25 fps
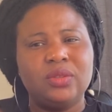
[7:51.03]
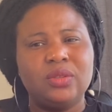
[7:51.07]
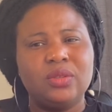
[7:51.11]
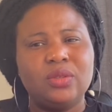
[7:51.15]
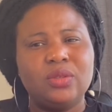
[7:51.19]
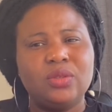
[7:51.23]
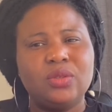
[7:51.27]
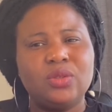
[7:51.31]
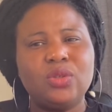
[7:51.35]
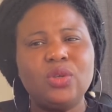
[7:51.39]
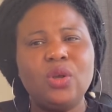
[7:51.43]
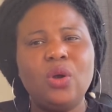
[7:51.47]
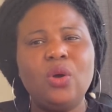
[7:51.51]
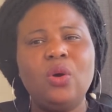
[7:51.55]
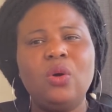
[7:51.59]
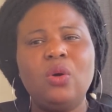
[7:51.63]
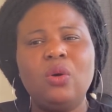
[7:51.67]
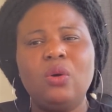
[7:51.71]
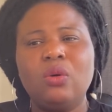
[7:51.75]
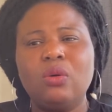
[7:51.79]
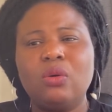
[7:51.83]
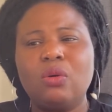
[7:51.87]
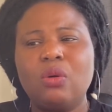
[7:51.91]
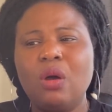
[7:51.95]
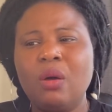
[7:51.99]

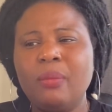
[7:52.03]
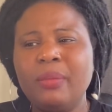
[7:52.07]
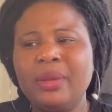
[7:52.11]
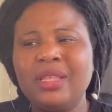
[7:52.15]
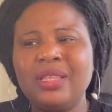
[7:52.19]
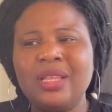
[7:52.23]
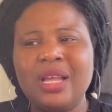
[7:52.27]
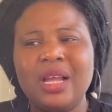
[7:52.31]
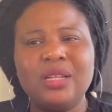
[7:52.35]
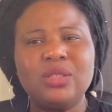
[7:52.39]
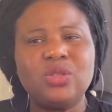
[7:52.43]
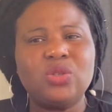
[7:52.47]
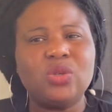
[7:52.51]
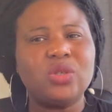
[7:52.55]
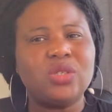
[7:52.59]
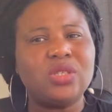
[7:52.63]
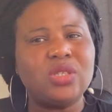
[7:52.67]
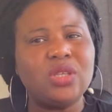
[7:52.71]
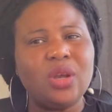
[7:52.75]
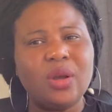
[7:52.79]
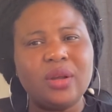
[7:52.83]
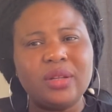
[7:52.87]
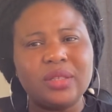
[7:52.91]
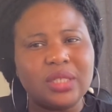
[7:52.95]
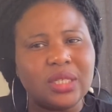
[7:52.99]
So coming now to
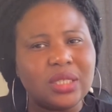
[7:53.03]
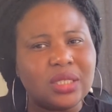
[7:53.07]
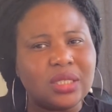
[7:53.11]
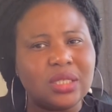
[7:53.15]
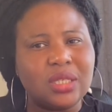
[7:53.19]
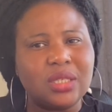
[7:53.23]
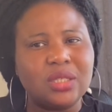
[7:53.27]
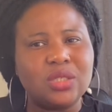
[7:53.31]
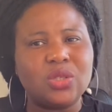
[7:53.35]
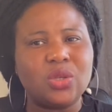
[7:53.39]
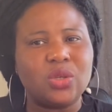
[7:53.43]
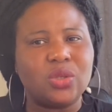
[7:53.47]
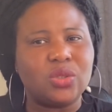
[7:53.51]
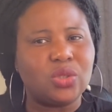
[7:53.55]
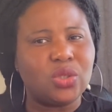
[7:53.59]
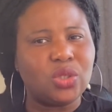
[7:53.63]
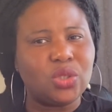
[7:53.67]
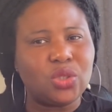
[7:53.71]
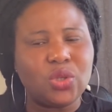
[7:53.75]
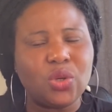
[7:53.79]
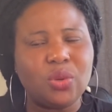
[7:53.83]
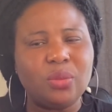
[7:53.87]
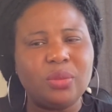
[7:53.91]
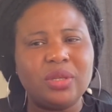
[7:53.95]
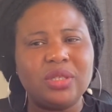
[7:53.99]
see all these things on
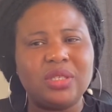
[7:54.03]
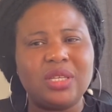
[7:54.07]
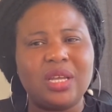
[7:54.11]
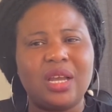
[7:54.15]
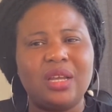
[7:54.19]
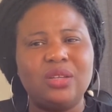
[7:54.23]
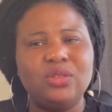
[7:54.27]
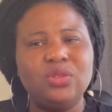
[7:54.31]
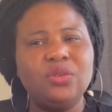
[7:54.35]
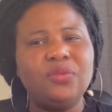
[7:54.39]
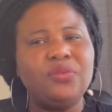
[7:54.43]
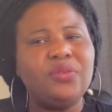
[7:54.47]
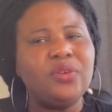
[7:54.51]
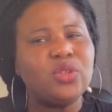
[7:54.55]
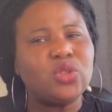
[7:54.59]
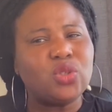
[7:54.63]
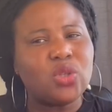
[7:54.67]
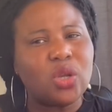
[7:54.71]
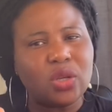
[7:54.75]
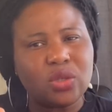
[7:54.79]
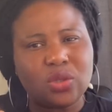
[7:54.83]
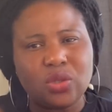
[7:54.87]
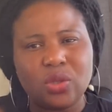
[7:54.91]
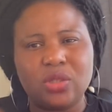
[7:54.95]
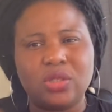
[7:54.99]
social media, you feel
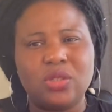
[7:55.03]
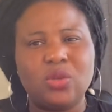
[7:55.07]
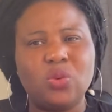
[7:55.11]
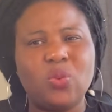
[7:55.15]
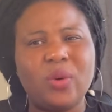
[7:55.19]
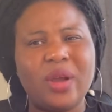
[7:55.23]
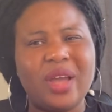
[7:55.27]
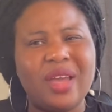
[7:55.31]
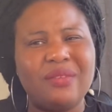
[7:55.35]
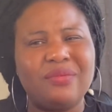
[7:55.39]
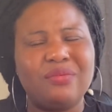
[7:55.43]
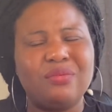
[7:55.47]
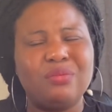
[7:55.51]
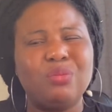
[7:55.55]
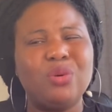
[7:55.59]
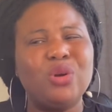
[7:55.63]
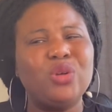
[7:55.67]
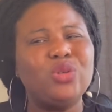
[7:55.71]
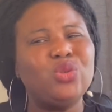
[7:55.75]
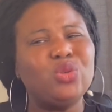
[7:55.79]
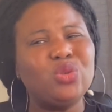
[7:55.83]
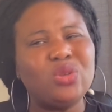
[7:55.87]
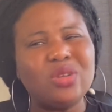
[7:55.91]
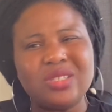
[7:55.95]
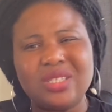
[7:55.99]
talk to the wife,
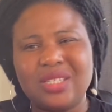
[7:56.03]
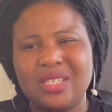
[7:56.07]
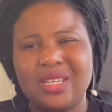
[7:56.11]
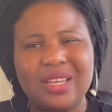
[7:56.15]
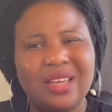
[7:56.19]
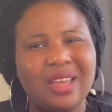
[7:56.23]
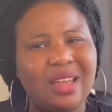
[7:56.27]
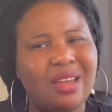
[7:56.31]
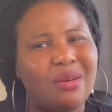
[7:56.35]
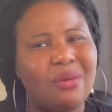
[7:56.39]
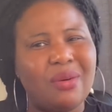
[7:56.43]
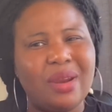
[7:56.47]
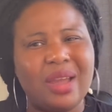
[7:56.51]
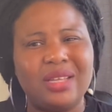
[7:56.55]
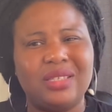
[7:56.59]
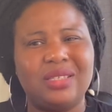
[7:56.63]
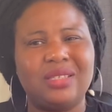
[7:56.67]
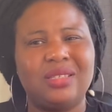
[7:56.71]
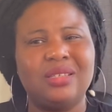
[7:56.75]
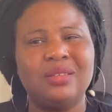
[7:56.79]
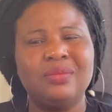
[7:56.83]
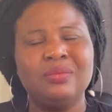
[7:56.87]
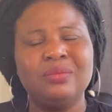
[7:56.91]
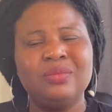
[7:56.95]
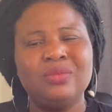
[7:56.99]
but you don't still get right
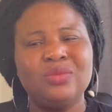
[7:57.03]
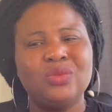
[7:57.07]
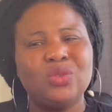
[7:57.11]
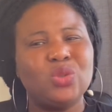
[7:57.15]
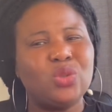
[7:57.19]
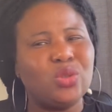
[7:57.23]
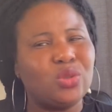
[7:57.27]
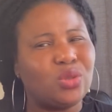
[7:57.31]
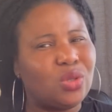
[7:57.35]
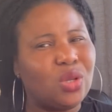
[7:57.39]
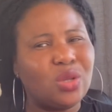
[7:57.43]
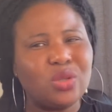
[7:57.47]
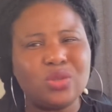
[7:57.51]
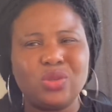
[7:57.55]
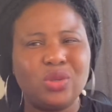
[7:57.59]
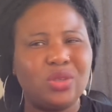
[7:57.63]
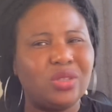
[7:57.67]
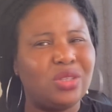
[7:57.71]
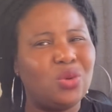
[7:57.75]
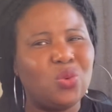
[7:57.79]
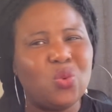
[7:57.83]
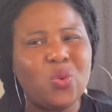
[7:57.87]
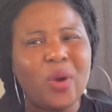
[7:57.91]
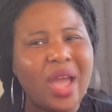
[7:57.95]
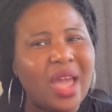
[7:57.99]
to talk to
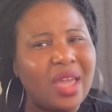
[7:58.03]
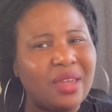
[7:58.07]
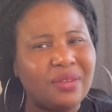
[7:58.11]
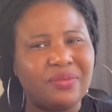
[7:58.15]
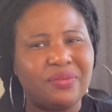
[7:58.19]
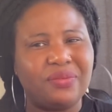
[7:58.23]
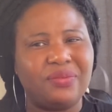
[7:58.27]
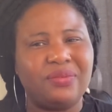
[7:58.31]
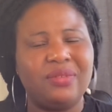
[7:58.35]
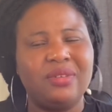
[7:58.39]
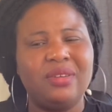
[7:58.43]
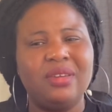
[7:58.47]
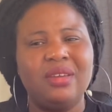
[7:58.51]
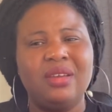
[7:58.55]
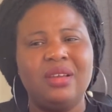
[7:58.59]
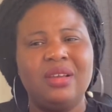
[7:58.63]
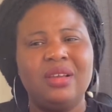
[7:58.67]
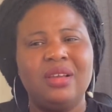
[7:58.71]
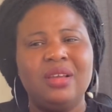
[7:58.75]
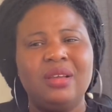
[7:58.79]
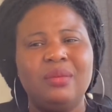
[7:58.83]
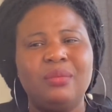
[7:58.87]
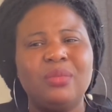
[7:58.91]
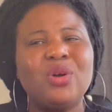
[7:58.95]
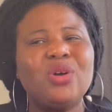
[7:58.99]
the wife.
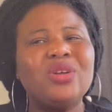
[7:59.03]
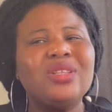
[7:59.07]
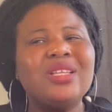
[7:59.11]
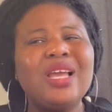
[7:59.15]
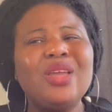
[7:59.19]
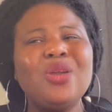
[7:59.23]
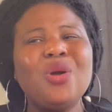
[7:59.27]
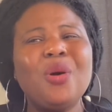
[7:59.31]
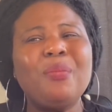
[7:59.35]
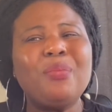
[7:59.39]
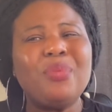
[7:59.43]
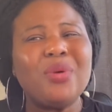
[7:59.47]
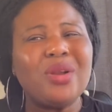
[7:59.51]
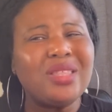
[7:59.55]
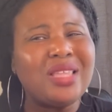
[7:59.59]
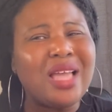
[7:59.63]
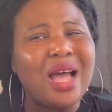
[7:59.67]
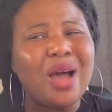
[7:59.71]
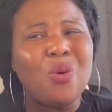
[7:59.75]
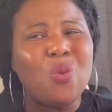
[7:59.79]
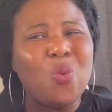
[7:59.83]
Because now your brother